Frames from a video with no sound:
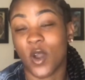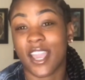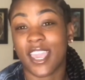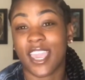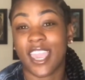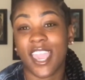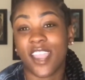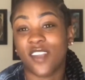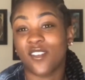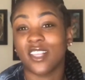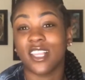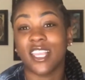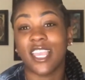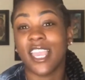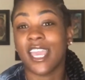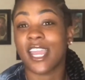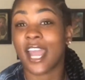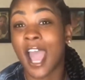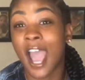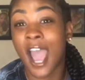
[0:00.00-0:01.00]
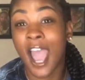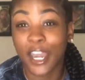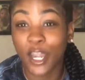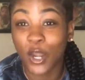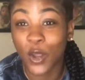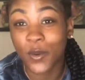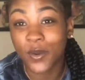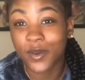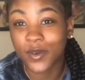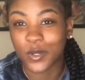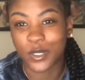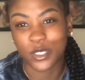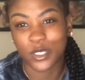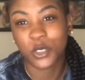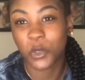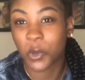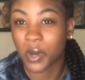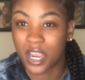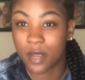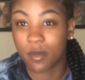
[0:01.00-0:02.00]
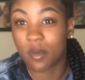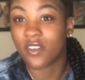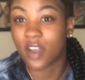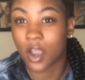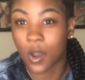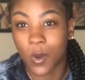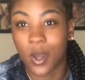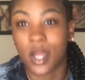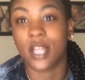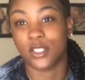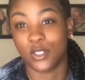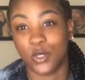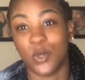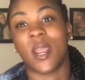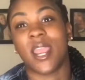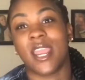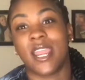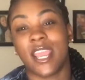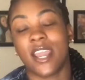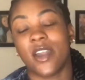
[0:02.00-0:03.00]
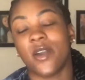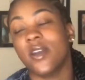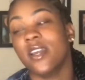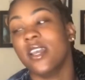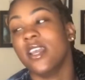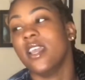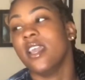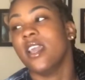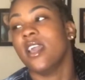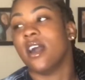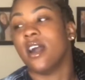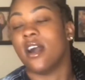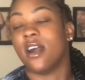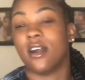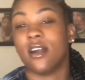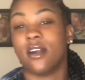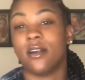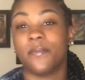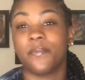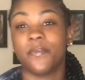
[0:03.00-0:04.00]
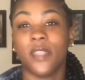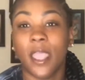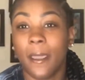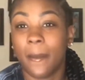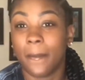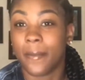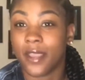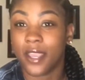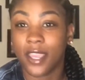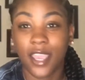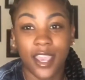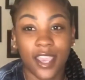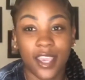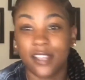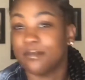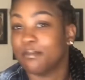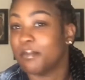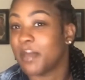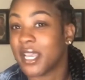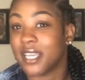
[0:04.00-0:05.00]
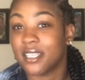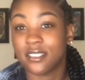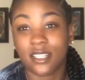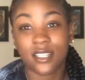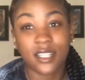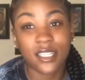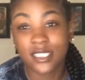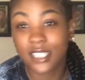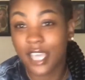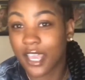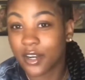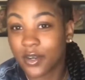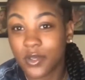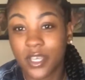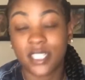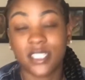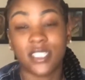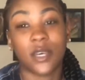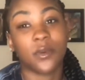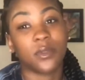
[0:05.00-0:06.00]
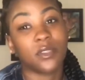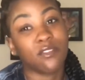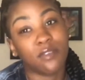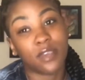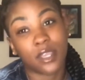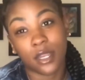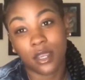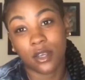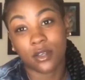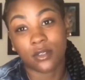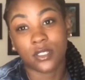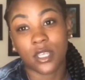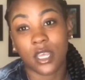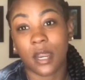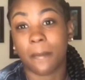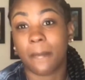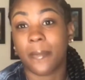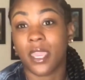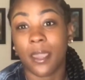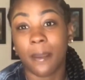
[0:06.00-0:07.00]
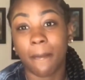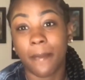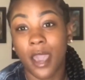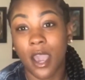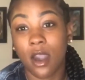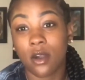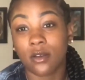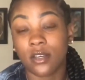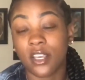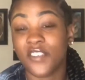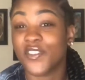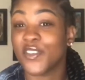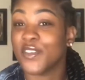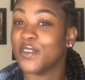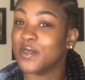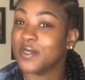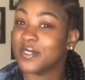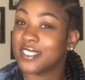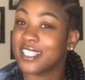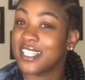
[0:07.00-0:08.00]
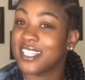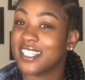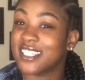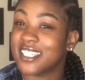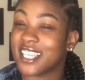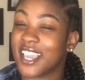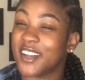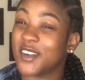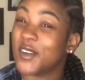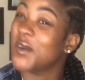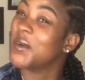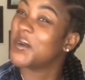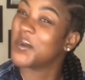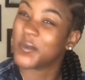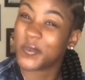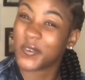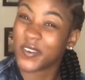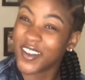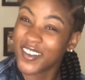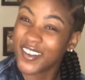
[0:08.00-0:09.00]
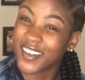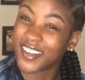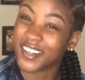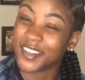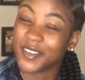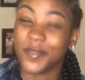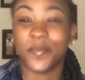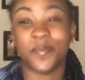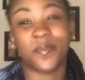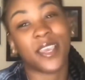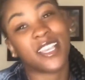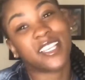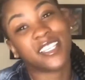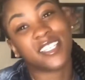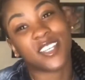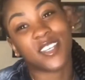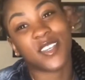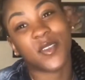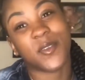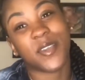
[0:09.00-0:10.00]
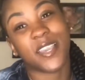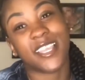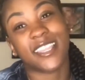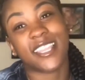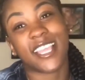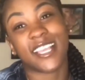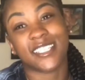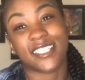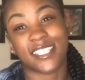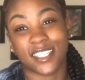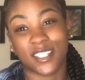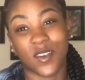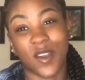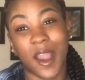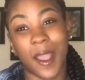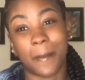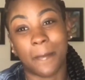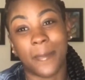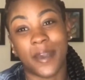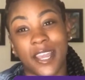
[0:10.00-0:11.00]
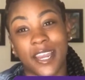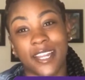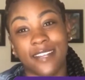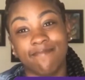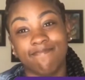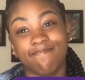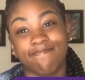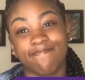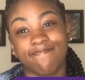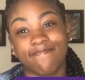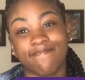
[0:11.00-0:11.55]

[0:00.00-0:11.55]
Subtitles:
I can't really hit a high note or scream if I wanted to right now. But yeah, based on the title, you can tell what the video is going to be about. If you're new to the channel, welcome. Make sure you hit that subscribe button.